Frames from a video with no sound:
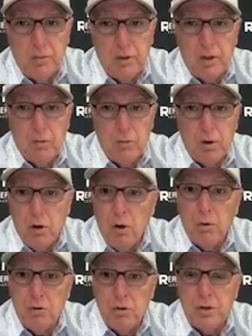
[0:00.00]
Because we're
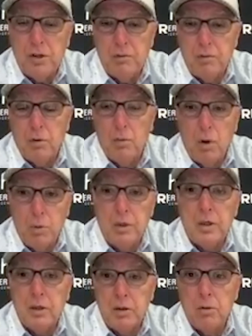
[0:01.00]
always looking for what
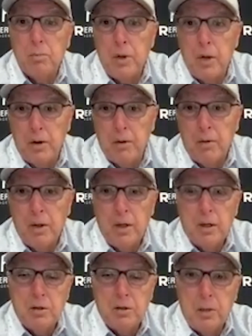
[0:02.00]
we can do better
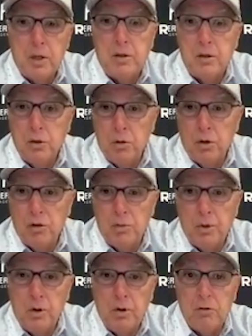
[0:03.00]
to make your
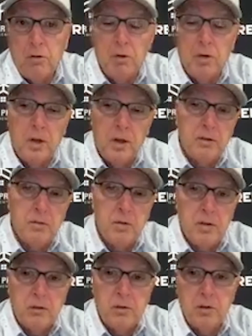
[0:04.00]
experience or the next
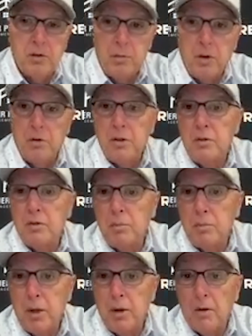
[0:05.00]
investor's experience even
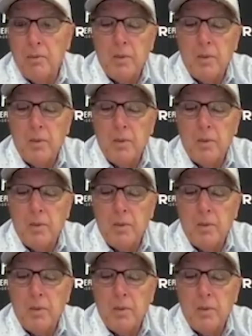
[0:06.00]
better.